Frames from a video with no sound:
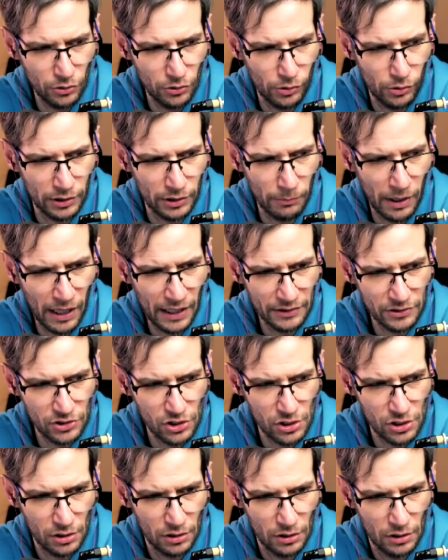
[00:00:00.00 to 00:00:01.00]
in March.
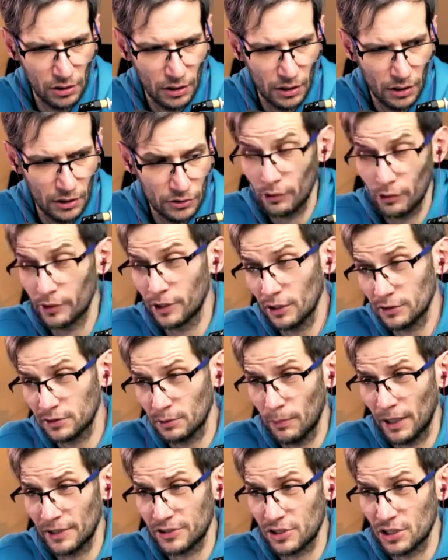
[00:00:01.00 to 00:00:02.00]
Sorry, not in
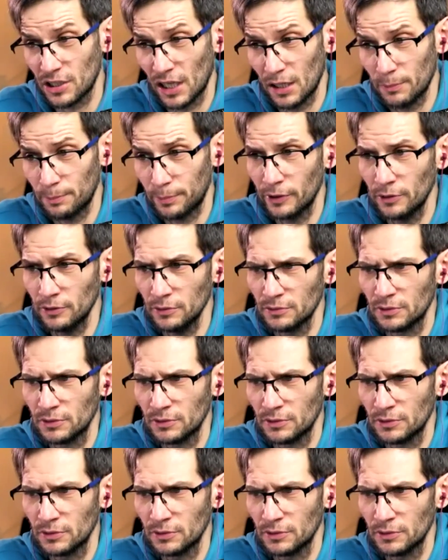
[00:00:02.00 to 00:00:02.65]
March, in April.